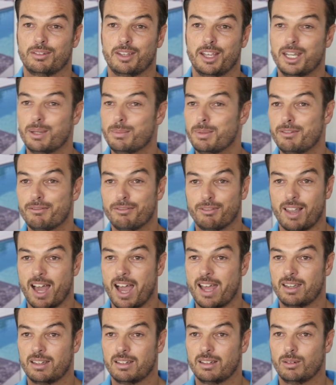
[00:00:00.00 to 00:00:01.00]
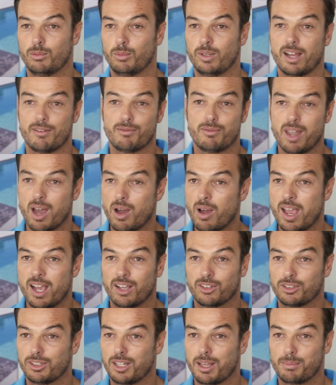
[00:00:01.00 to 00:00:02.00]
it'd be flat, we'd have no
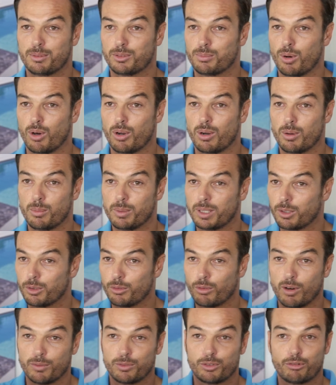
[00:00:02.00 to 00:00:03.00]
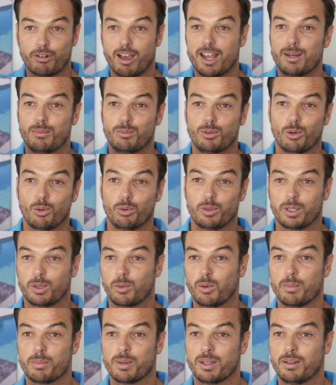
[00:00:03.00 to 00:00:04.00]
house in that spot and we could drive straight in with all the
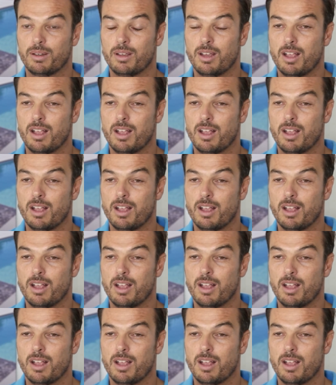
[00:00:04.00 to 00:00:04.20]
equipment.